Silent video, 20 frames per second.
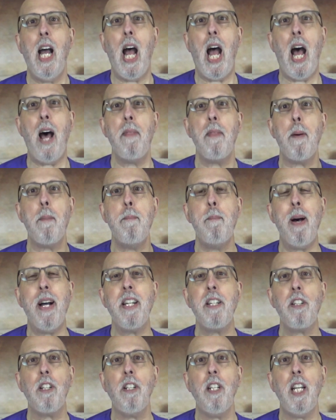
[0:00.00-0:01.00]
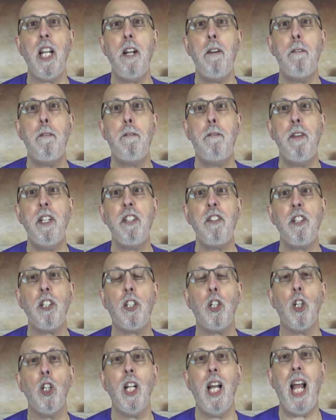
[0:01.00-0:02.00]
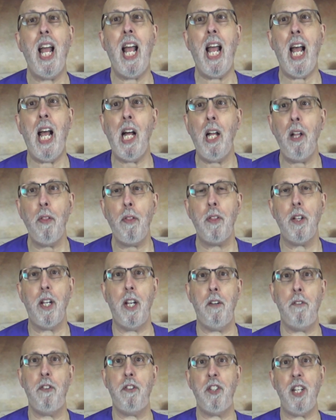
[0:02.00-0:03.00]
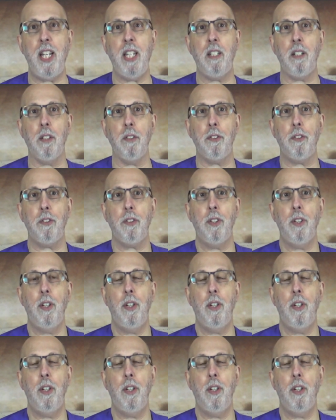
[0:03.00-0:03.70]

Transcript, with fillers: on the mental and physical health of singles.